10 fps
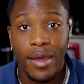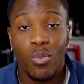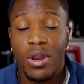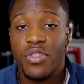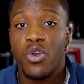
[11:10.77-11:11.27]

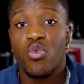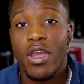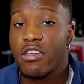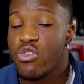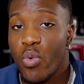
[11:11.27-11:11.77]
And one of the
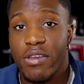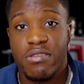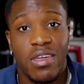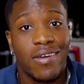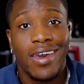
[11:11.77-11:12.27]
greatest ways
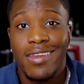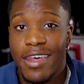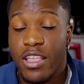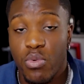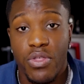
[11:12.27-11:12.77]
to
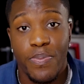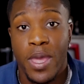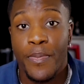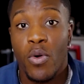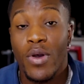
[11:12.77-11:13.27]
connect with
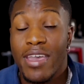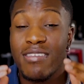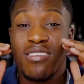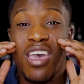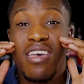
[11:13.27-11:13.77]
people
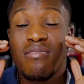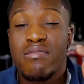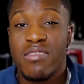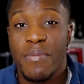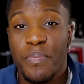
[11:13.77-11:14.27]
is
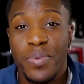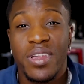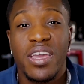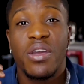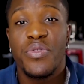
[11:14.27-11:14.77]

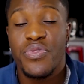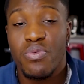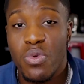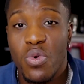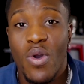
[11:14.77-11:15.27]
simply
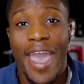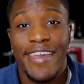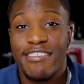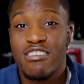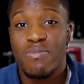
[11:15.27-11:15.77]
through
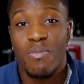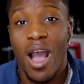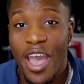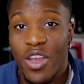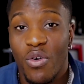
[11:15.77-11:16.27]
a
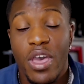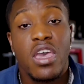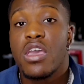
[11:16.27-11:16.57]
smile.